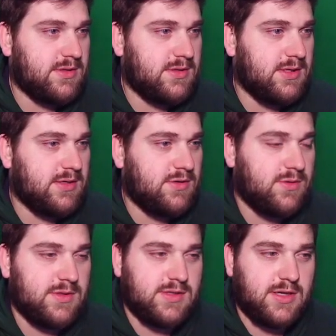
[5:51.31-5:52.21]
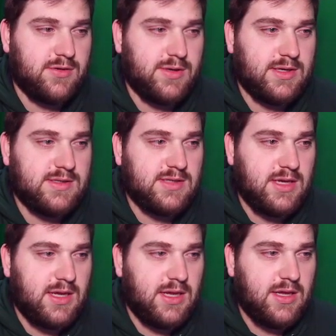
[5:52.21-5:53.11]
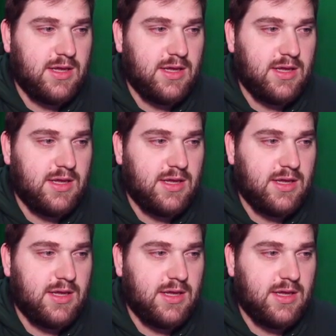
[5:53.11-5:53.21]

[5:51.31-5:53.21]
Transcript: then to the Sundering Sea,